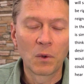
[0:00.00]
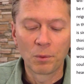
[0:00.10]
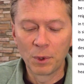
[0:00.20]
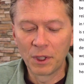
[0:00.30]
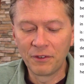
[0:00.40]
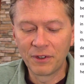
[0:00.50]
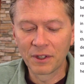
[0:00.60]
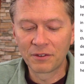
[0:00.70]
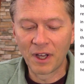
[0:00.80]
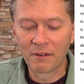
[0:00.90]
really
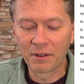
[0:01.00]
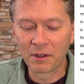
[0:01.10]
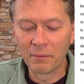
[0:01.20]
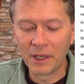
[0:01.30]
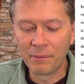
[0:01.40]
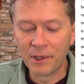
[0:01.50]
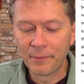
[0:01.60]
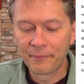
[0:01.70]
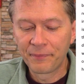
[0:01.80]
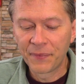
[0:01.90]
philosophical maybe.
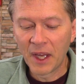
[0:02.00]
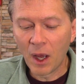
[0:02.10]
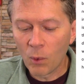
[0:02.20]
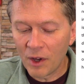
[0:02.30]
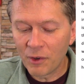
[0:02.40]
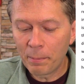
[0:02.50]
However